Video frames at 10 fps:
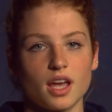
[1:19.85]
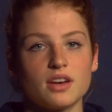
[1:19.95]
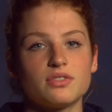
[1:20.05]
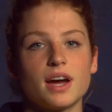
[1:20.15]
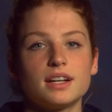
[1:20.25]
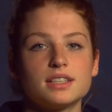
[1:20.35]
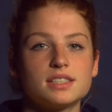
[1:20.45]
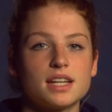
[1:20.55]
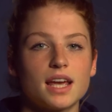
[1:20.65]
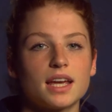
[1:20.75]
And finally
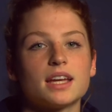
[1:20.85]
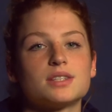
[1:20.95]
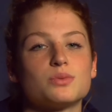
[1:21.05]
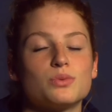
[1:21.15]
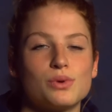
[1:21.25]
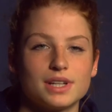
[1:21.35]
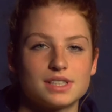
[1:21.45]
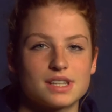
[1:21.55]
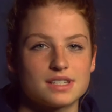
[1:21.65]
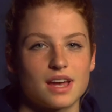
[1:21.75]
today, it's Once
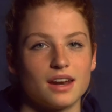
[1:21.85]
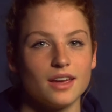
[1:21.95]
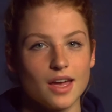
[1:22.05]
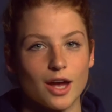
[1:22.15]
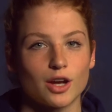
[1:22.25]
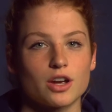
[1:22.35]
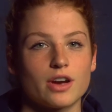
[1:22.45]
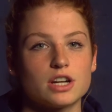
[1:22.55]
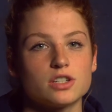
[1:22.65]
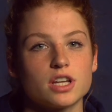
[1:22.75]
and Done.
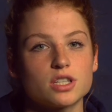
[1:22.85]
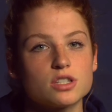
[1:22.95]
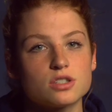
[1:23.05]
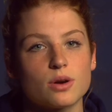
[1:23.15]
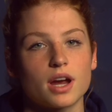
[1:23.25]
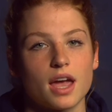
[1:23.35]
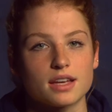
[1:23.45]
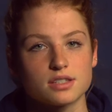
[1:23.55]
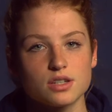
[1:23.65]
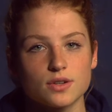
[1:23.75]
Congratulations to our
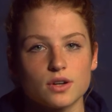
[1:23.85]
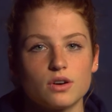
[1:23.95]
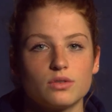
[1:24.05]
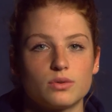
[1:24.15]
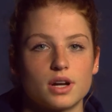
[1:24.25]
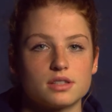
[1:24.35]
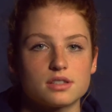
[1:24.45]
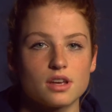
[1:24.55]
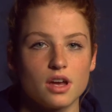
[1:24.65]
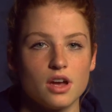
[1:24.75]
cast and crew of
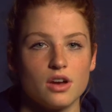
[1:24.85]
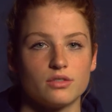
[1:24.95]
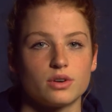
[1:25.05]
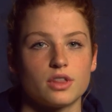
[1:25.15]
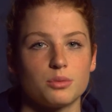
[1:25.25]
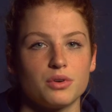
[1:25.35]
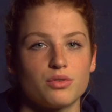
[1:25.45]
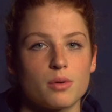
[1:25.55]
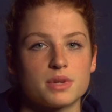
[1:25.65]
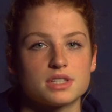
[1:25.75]
Once for their
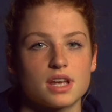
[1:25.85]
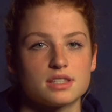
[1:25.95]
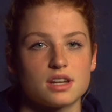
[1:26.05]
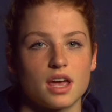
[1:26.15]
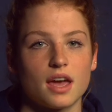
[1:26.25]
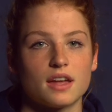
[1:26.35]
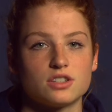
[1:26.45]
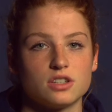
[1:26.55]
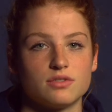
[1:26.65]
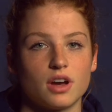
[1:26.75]
performance last night at
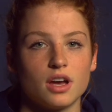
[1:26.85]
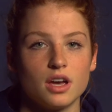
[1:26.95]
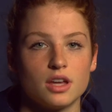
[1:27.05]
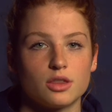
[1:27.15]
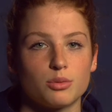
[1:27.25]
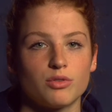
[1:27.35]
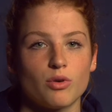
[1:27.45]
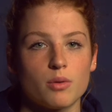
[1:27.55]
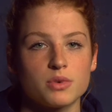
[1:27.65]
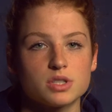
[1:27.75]
Geva. The
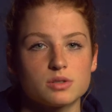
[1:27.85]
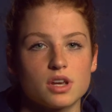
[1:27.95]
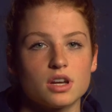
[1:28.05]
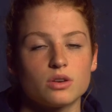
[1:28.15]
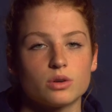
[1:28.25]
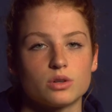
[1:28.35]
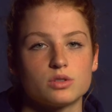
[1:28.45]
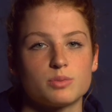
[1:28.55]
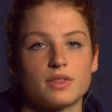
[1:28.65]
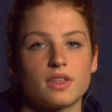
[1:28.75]
performers and crew
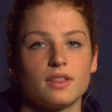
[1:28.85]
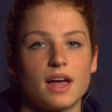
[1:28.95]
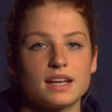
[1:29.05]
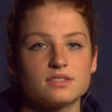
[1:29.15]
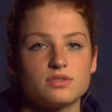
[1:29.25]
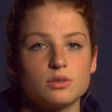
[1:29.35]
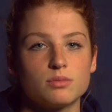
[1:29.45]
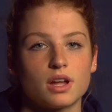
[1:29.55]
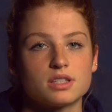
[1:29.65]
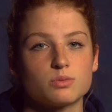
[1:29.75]
spent the last few
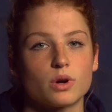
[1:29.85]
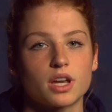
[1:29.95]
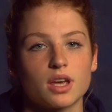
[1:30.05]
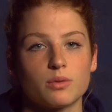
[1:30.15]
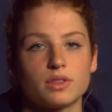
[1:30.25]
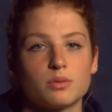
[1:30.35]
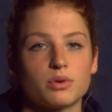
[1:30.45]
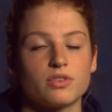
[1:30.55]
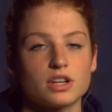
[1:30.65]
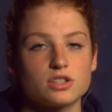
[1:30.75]
months working with the
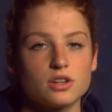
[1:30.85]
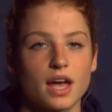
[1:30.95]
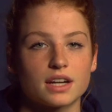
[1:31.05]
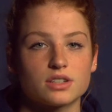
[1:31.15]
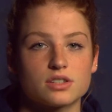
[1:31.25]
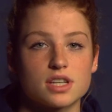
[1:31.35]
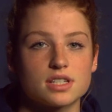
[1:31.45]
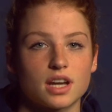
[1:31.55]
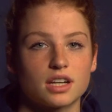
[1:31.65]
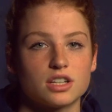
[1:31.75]
professional actors and
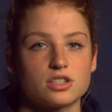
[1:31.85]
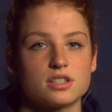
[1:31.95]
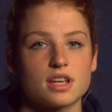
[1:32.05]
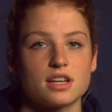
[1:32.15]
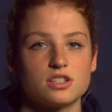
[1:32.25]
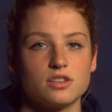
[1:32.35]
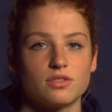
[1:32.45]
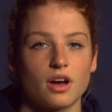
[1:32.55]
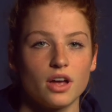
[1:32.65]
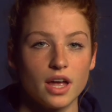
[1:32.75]
technicians at
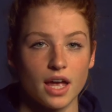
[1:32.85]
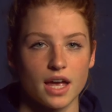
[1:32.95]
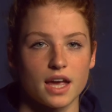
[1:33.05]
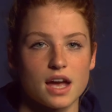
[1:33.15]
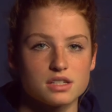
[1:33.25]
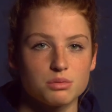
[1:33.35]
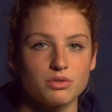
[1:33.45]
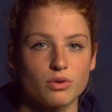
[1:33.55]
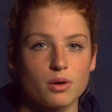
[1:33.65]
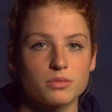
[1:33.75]
Geva and got to
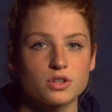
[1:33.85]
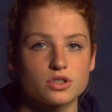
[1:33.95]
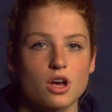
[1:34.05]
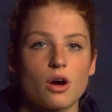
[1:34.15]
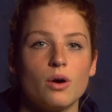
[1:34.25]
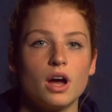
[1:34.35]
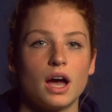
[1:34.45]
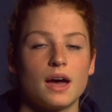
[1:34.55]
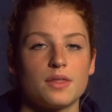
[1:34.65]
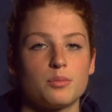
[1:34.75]
perform their show
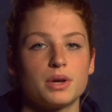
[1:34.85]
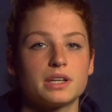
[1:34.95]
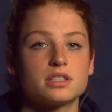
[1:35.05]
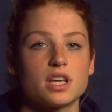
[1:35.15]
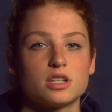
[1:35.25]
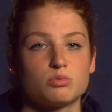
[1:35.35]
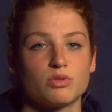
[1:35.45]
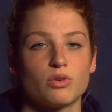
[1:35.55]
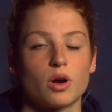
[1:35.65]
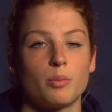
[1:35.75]
on the big stage
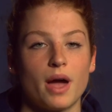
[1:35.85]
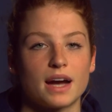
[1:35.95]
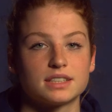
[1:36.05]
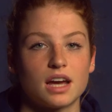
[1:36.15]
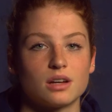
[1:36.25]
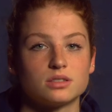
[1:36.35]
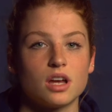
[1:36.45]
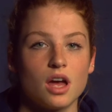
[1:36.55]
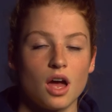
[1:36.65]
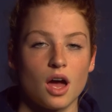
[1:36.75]
before a packed house.
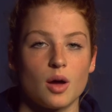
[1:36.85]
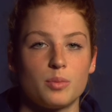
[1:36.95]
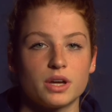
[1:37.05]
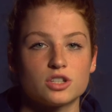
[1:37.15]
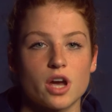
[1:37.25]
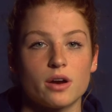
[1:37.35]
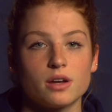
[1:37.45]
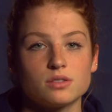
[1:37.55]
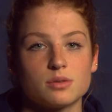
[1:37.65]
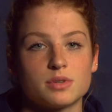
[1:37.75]
A big shout
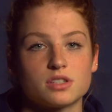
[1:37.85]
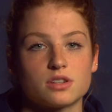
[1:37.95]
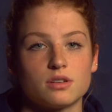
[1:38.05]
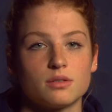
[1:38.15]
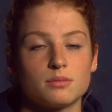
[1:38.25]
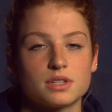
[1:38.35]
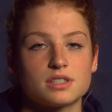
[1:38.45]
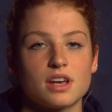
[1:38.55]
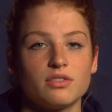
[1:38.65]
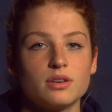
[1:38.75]
out to Mr. Ms.
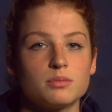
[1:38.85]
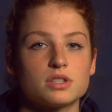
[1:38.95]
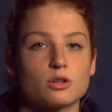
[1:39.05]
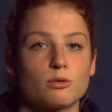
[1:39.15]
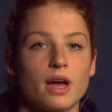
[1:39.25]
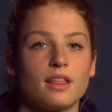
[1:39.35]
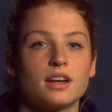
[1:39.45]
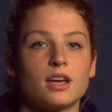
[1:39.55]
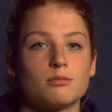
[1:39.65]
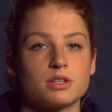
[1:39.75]
Stefan, Mr. Whalen,
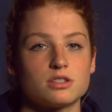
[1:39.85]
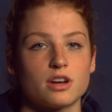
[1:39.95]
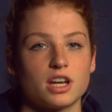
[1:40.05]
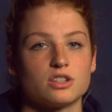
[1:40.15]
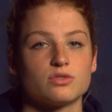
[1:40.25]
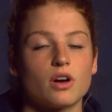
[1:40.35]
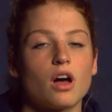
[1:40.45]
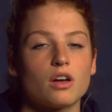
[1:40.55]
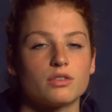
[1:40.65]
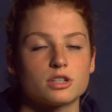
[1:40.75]
and Mr. H for
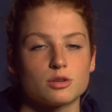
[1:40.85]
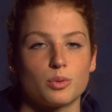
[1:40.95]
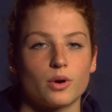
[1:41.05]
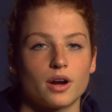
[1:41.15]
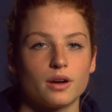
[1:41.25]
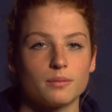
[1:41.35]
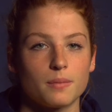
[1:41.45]
all of your support.